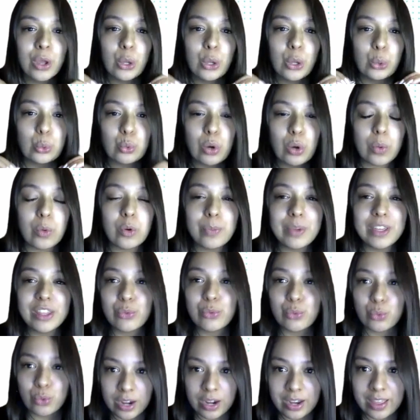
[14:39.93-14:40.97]
What would be the
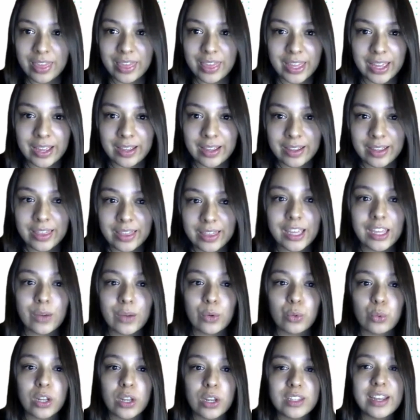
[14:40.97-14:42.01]
one thing that you would
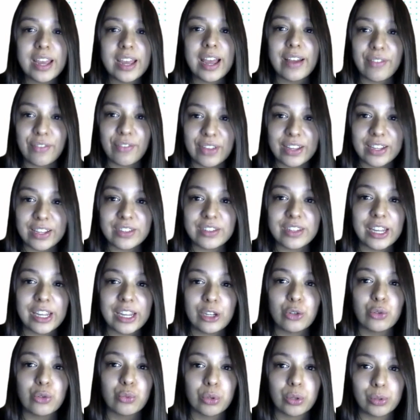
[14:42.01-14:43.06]
want to have fixed in
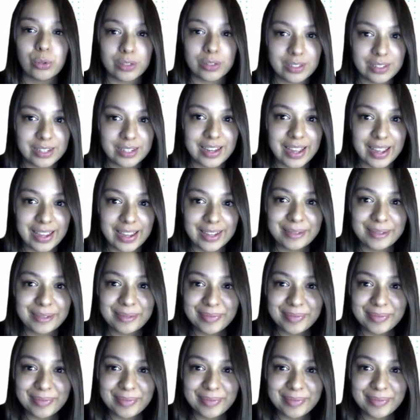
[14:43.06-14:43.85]
your role today?